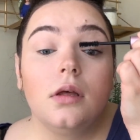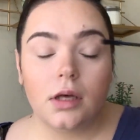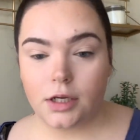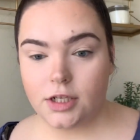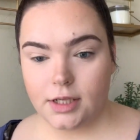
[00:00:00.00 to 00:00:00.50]

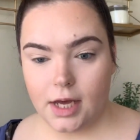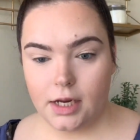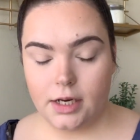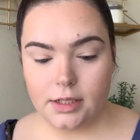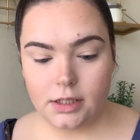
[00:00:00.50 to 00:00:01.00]
It just kind
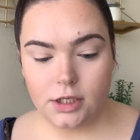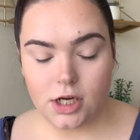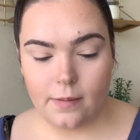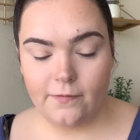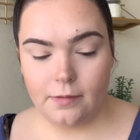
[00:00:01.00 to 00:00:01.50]
of does the
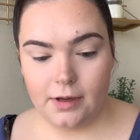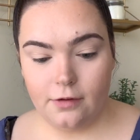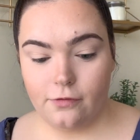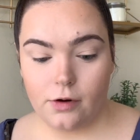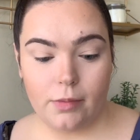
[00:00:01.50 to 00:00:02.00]
job for me
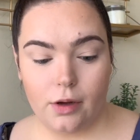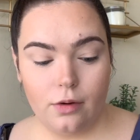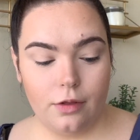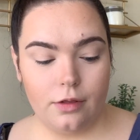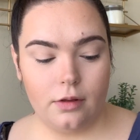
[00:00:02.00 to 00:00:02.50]
for
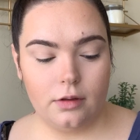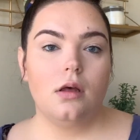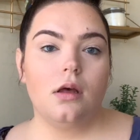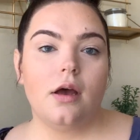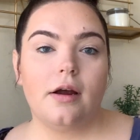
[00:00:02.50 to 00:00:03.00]
both.
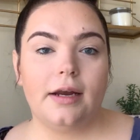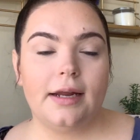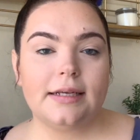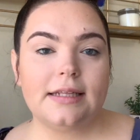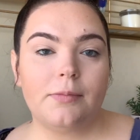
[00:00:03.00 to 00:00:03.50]
All right,
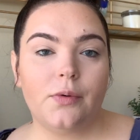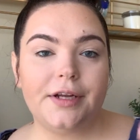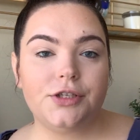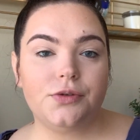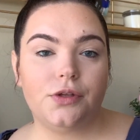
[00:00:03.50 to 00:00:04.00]
next I'm
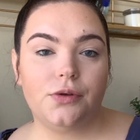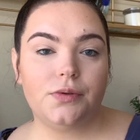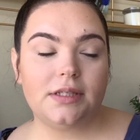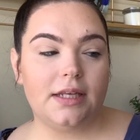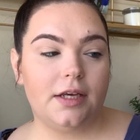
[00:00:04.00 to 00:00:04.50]
going to
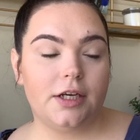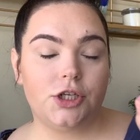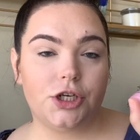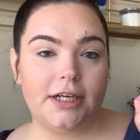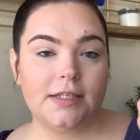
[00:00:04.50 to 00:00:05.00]
use the
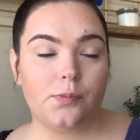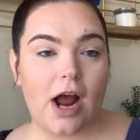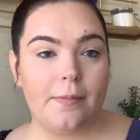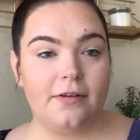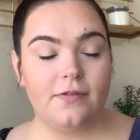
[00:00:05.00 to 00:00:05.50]
Catrice
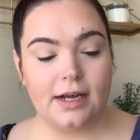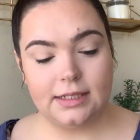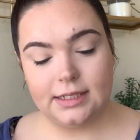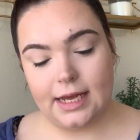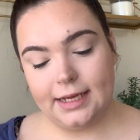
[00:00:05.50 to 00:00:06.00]
Prime and Fine
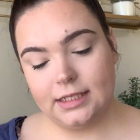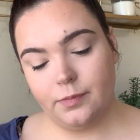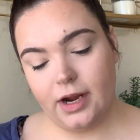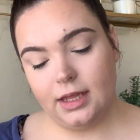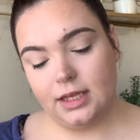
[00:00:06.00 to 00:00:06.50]
Setting
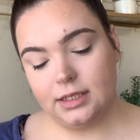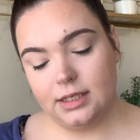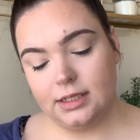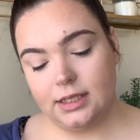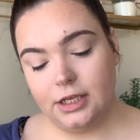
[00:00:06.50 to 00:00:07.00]
Spray. This
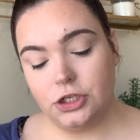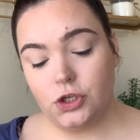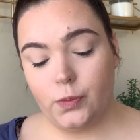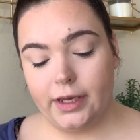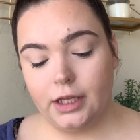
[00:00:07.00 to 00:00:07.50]
is the
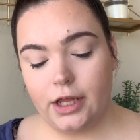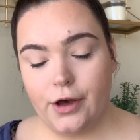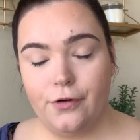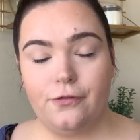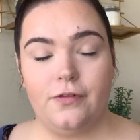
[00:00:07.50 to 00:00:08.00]
Dewy
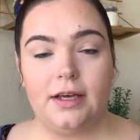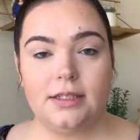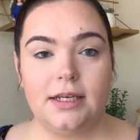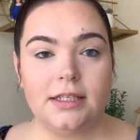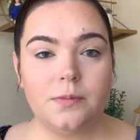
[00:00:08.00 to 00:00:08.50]
Glow
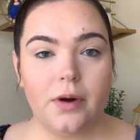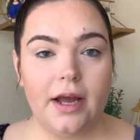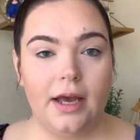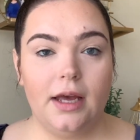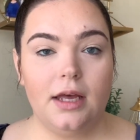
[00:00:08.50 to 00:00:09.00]
Fixing
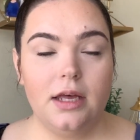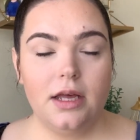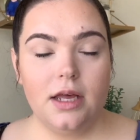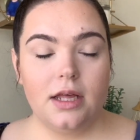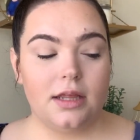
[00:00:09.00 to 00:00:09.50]
Spray.
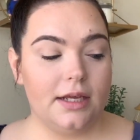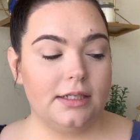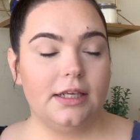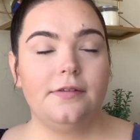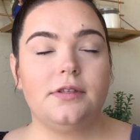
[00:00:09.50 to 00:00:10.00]

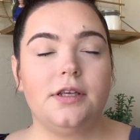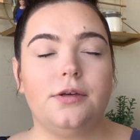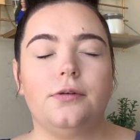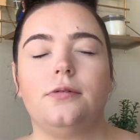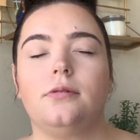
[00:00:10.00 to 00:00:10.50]
This gives
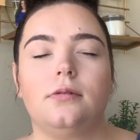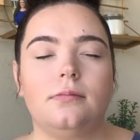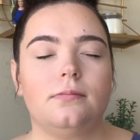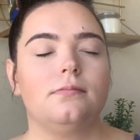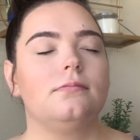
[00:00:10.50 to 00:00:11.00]
you
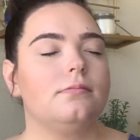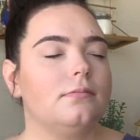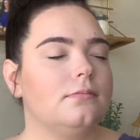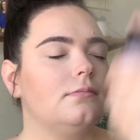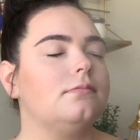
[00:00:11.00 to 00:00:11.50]

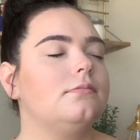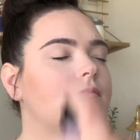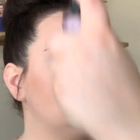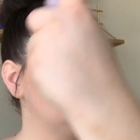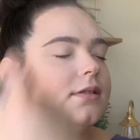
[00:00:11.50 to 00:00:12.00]

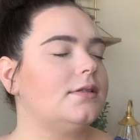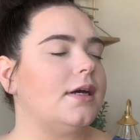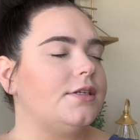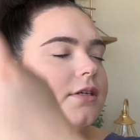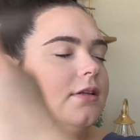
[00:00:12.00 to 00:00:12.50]

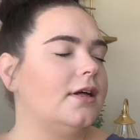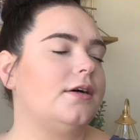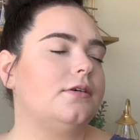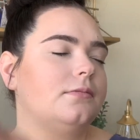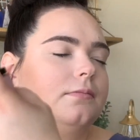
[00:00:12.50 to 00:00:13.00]
such a
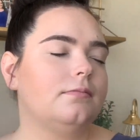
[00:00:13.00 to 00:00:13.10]
glow.